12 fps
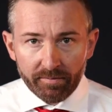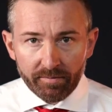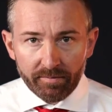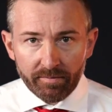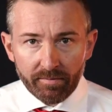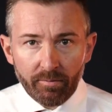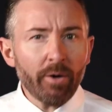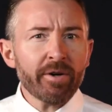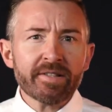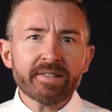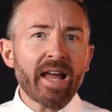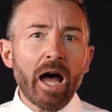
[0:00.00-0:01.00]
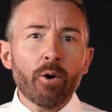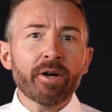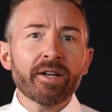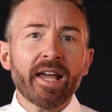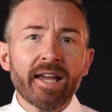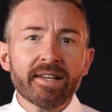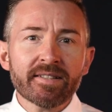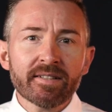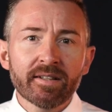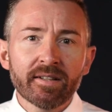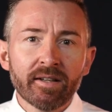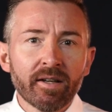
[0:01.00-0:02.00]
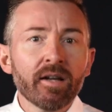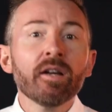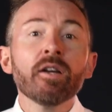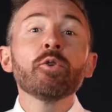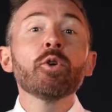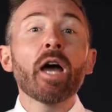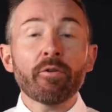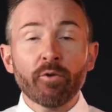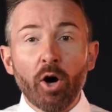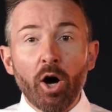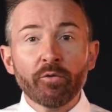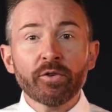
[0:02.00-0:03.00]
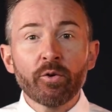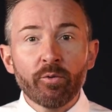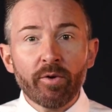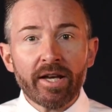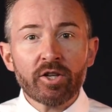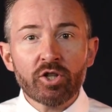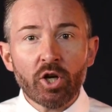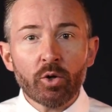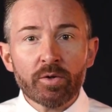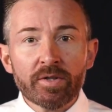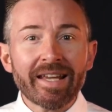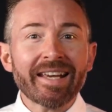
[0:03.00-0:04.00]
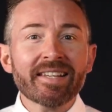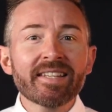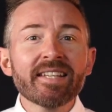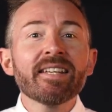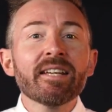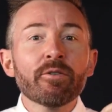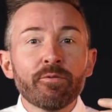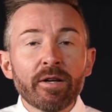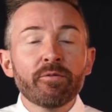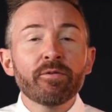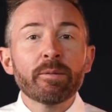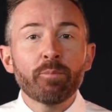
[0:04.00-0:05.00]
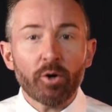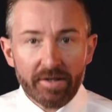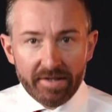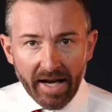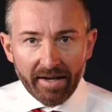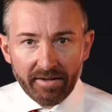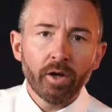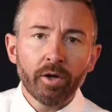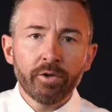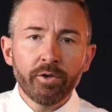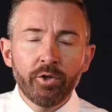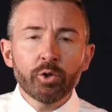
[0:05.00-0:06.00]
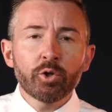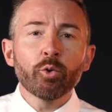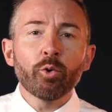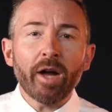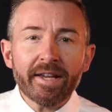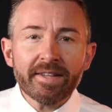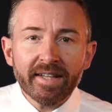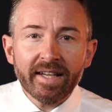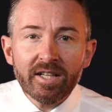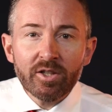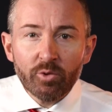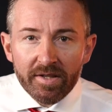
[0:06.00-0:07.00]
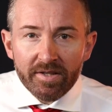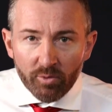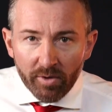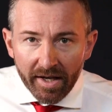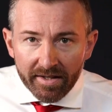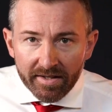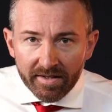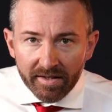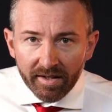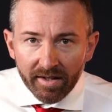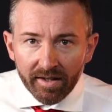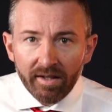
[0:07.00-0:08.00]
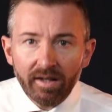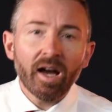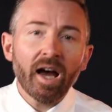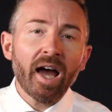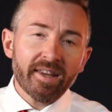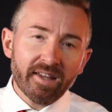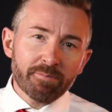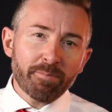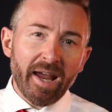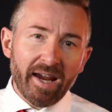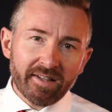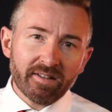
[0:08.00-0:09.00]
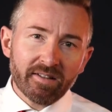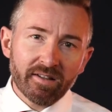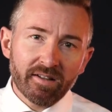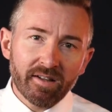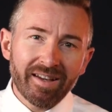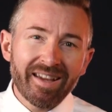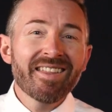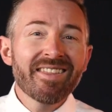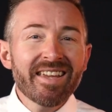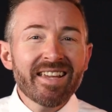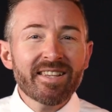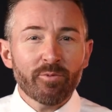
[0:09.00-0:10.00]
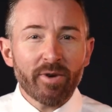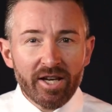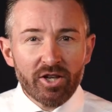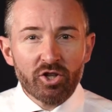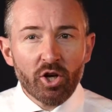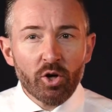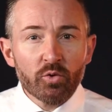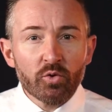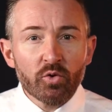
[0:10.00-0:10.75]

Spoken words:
Whereas nowadays, you have often ratios exceeding 50%. Due to rising interest rates, I expect these ratios